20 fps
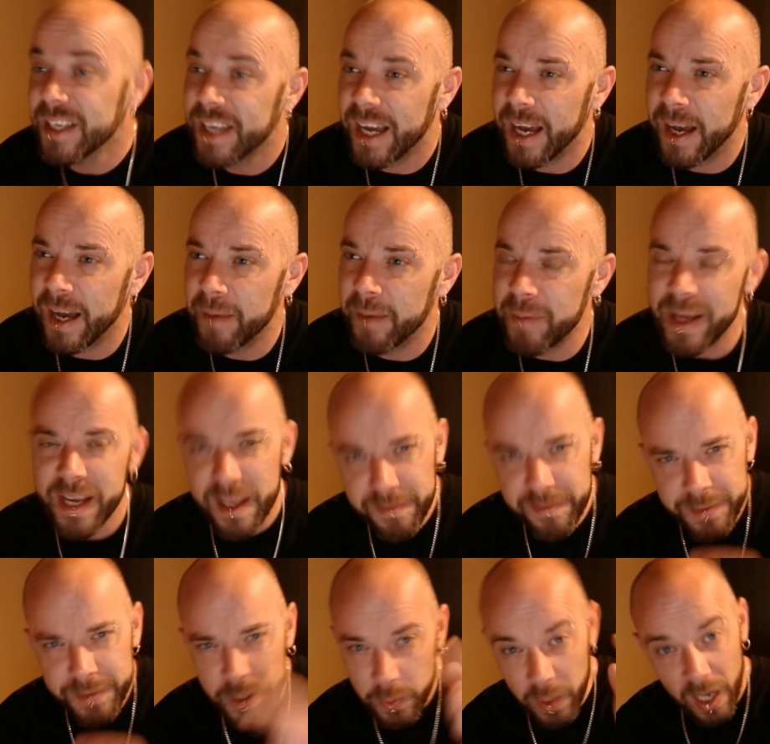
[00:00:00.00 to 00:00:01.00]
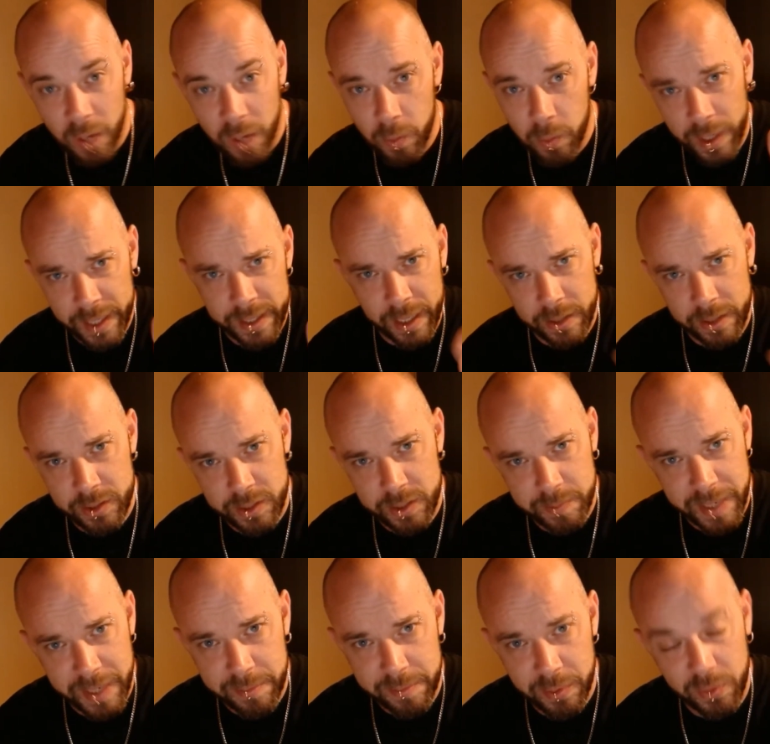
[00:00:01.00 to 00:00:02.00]
And if you are one of those
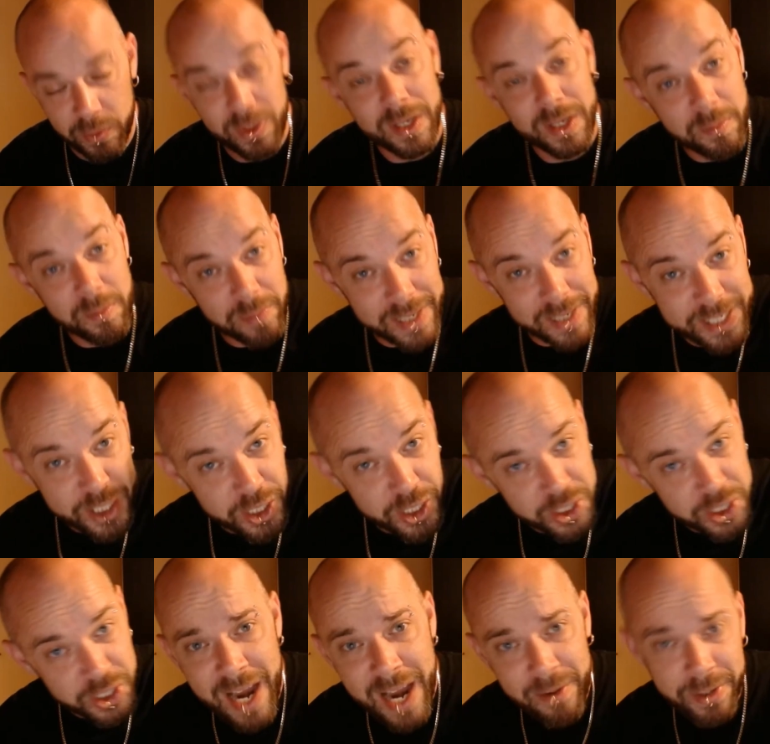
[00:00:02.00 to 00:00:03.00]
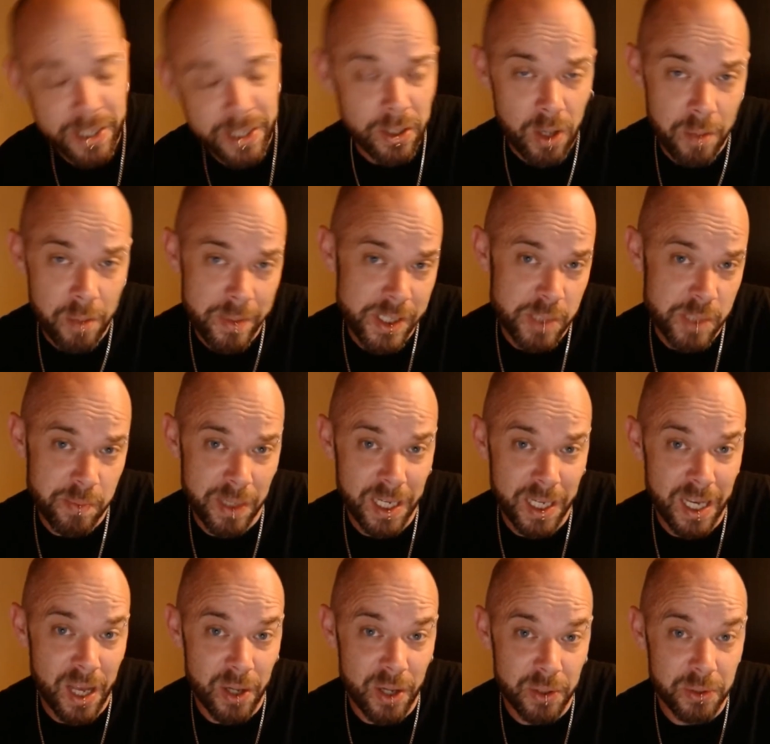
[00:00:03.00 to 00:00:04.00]
people, please share in the comments
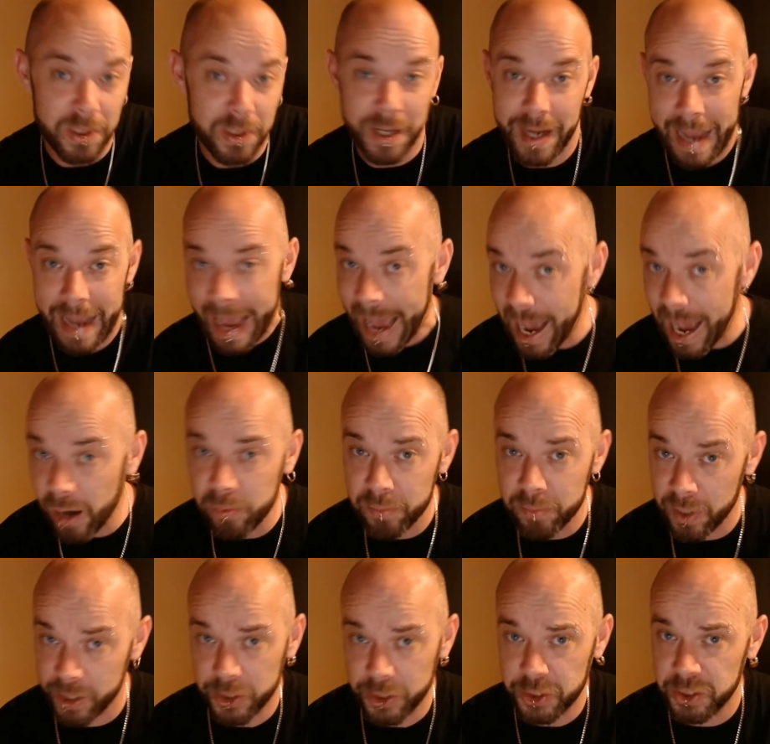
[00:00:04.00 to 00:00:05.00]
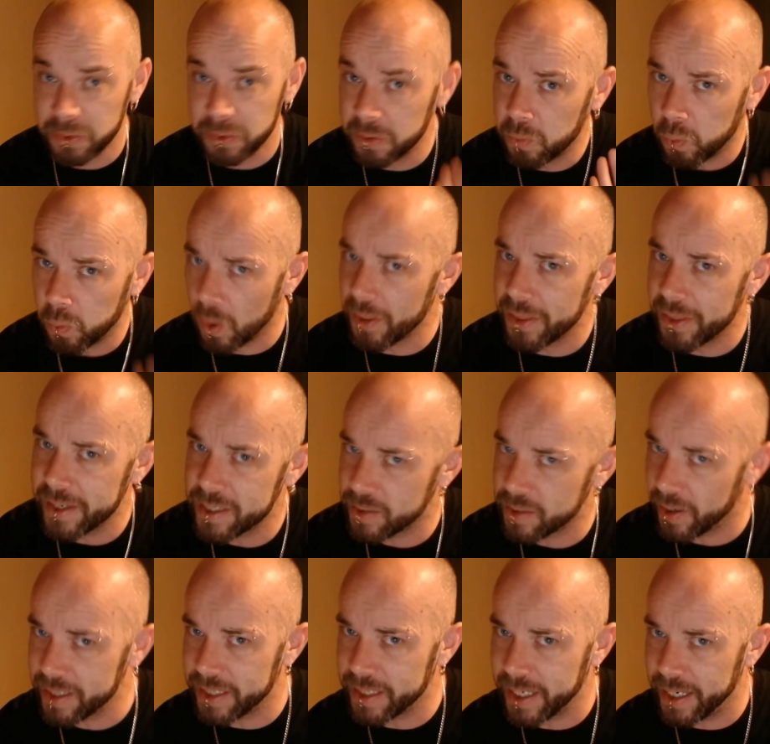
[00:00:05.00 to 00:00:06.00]
below how much you would want this
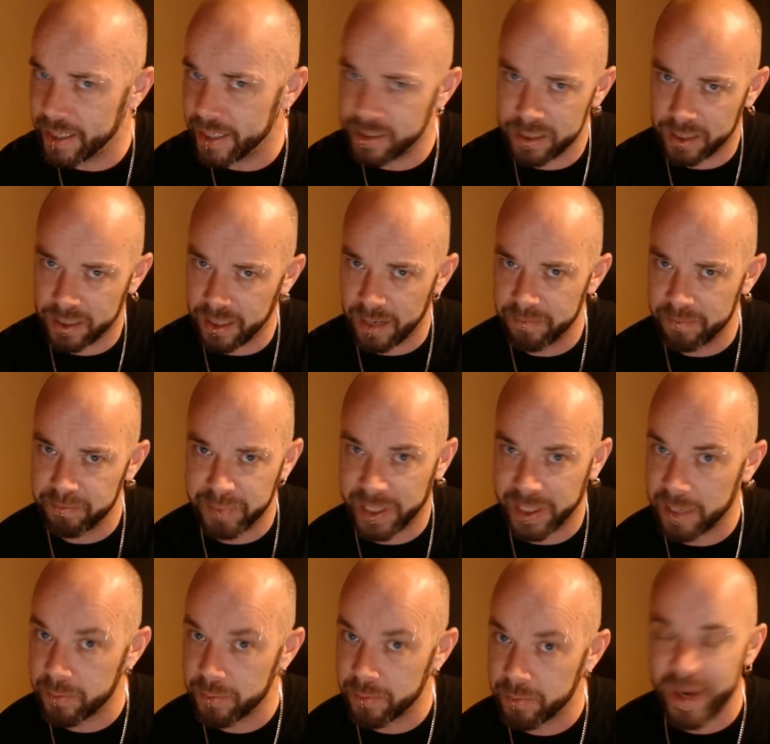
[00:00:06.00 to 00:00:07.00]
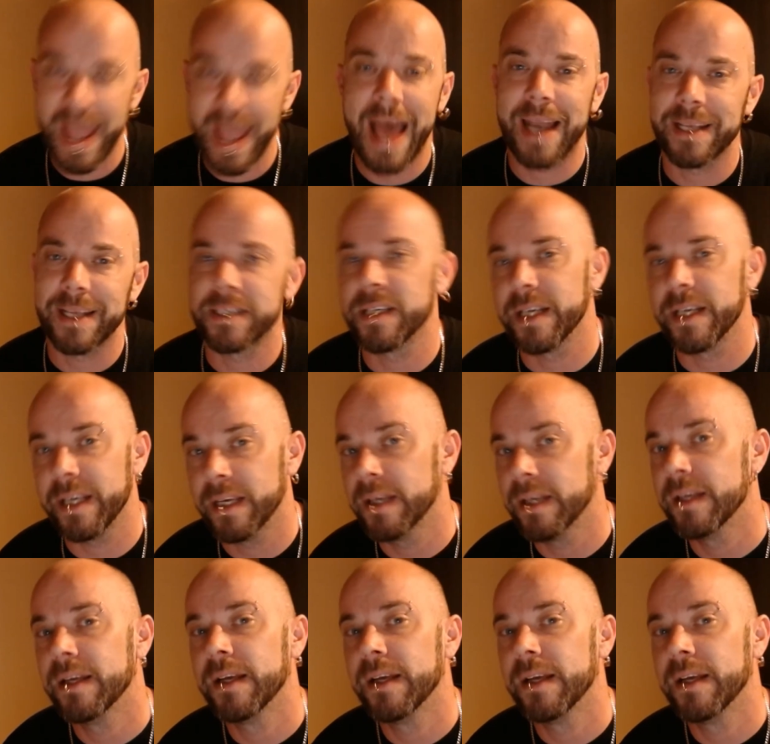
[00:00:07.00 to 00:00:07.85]
idea to come become a reality.